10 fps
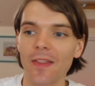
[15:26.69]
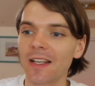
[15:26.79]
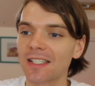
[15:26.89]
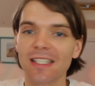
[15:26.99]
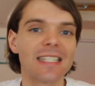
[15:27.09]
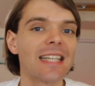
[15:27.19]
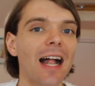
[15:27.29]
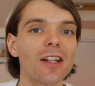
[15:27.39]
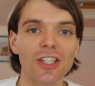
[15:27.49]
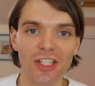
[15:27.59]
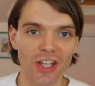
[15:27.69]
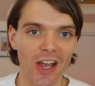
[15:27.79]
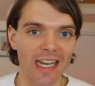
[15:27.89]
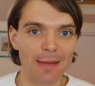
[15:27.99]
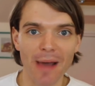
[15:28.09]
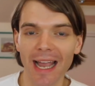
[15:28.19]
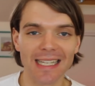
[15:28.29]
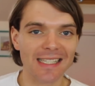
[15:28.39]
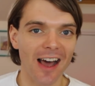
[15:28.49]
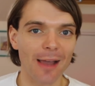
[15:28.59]
this nostalgic journey back
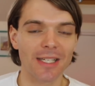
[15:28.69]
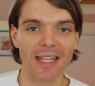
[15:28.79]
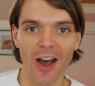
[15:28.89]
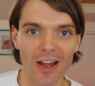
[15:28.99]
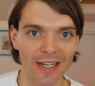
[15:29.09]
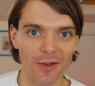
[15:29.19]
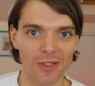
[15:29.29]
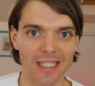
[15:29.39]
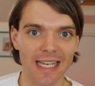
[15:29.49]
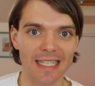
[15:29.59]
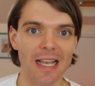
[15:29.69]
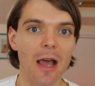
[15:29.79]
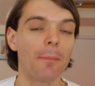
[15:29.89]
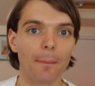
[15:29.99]
in time to the early noughties.